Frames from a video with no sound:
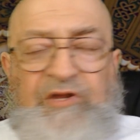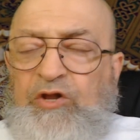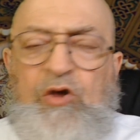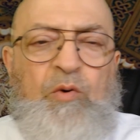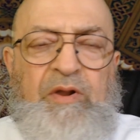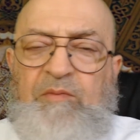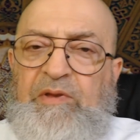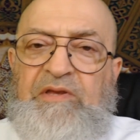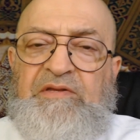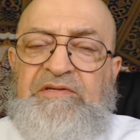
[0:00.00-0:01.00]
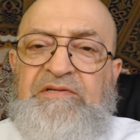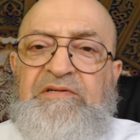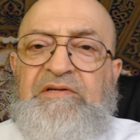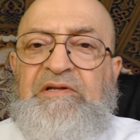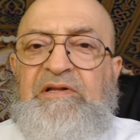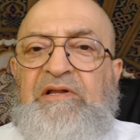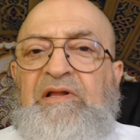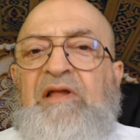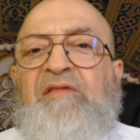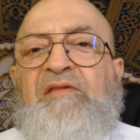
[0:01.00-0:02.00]
you know what it means.
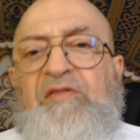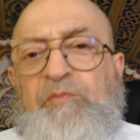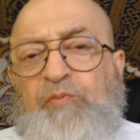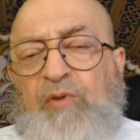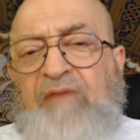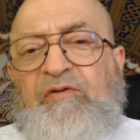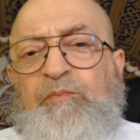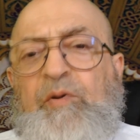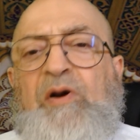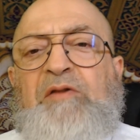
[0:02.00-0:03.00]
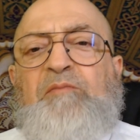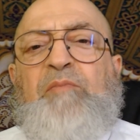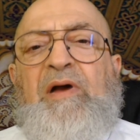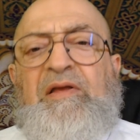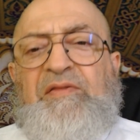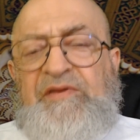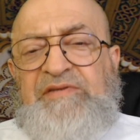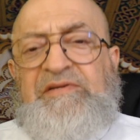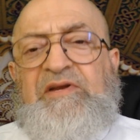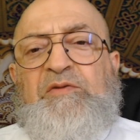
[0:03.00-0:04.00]
That the private part by
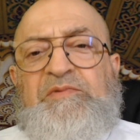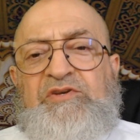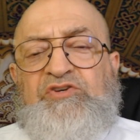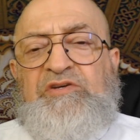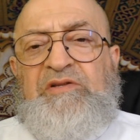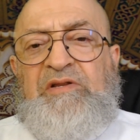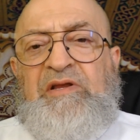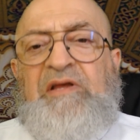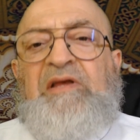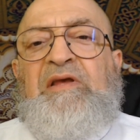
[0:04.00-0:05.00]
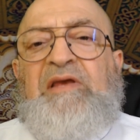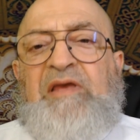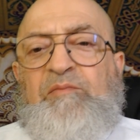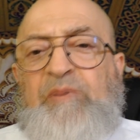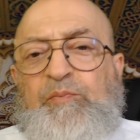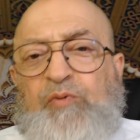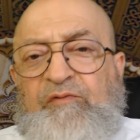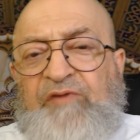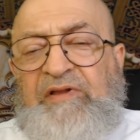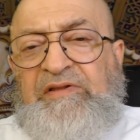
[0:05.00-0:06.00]
this circumcision can be
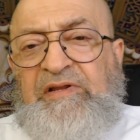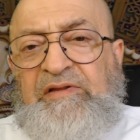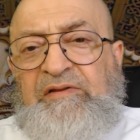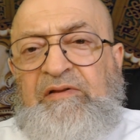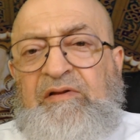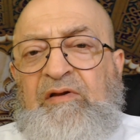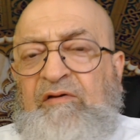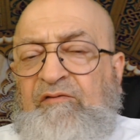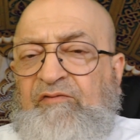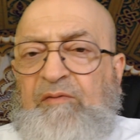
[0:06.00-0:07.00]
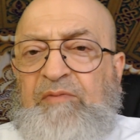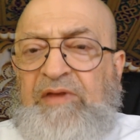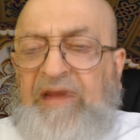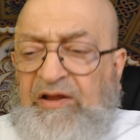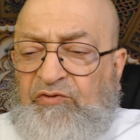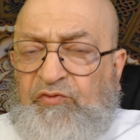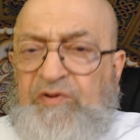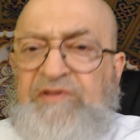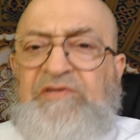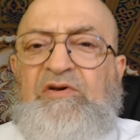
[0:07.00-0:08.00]
prevented from the
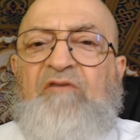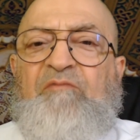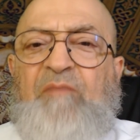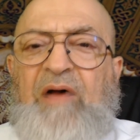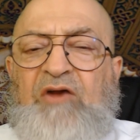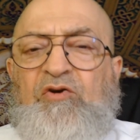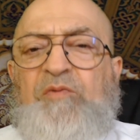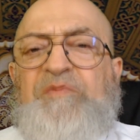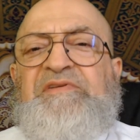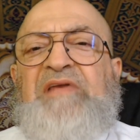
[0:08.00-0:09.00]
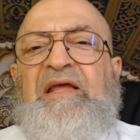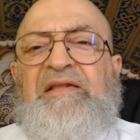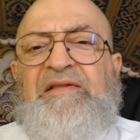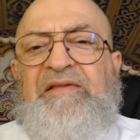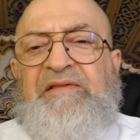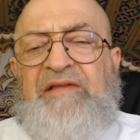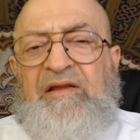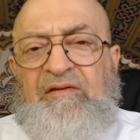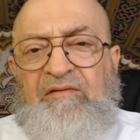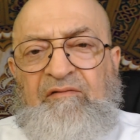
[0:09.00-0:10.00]
entrance of microbes and
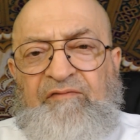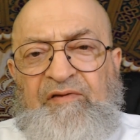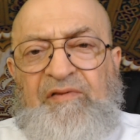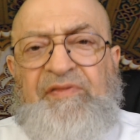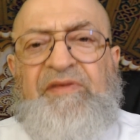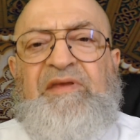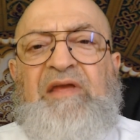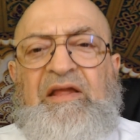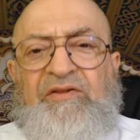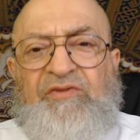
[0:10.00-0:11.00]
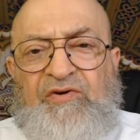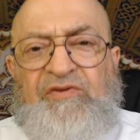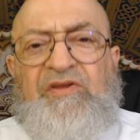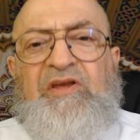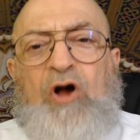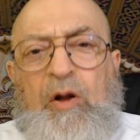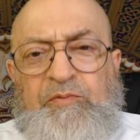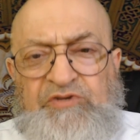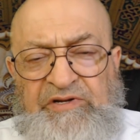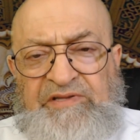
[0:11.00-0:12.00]
filthy and dirty
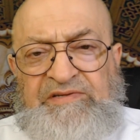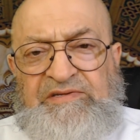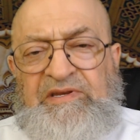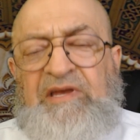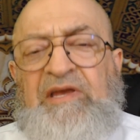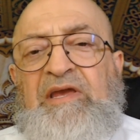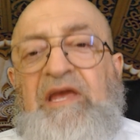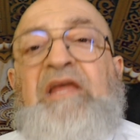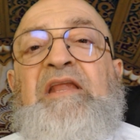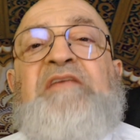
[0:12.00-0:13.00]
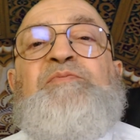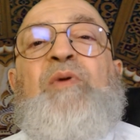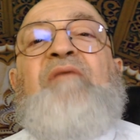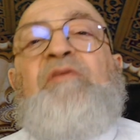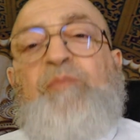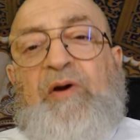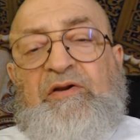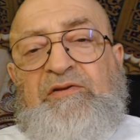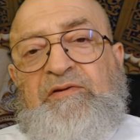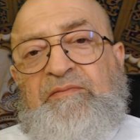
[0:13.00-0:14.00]
objects in his private
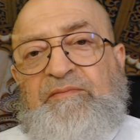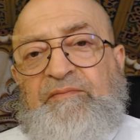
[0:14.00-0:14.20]
part.